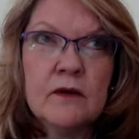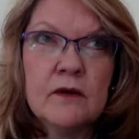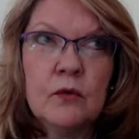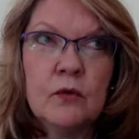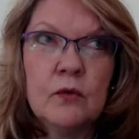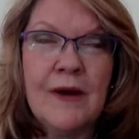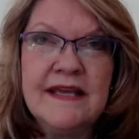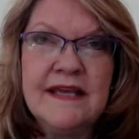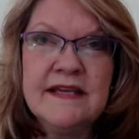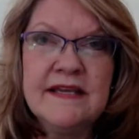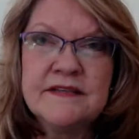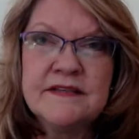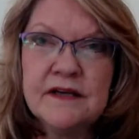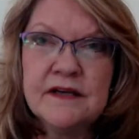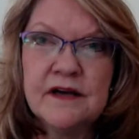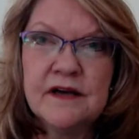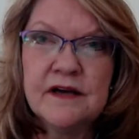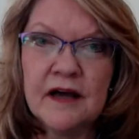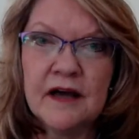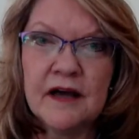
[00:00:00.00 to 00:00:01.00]
weight
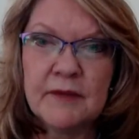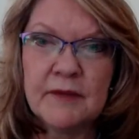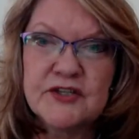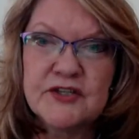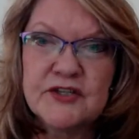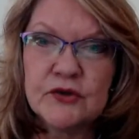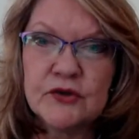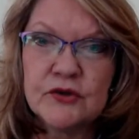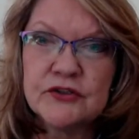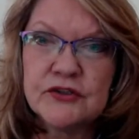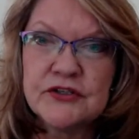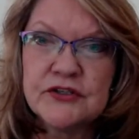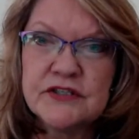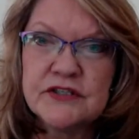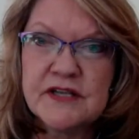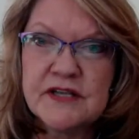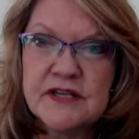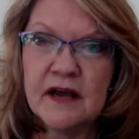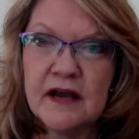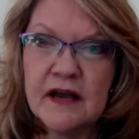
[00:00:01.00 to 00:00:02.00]
on my shoulders
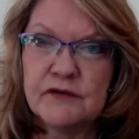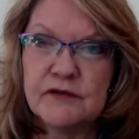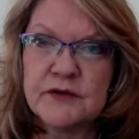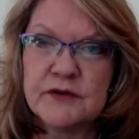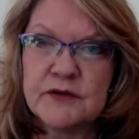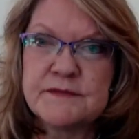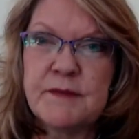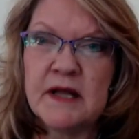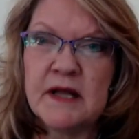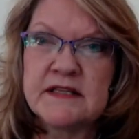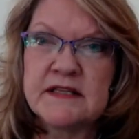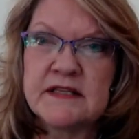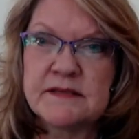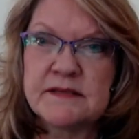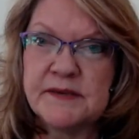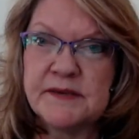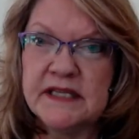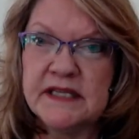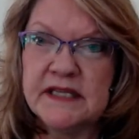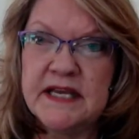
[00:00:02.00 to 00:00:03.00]
of a
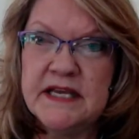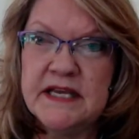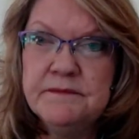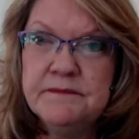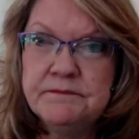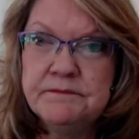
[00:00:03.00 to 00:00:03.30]
responsibility